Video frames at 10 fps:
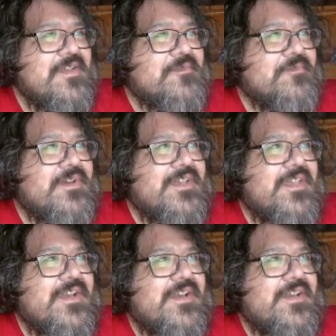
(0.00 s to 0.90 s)
But,
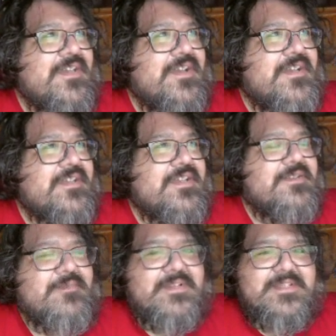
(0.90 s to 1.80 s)
yeah, I
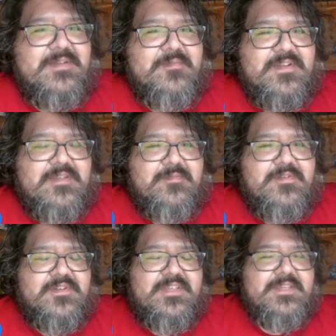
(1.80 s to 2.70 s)
hated my time working at
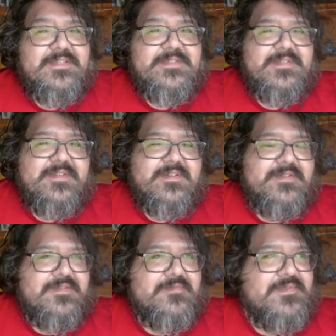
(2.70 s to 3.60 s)
Burger King, it
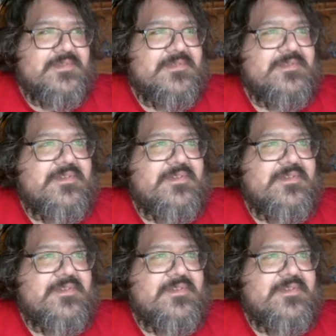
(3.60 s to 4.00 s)
sucked. It was,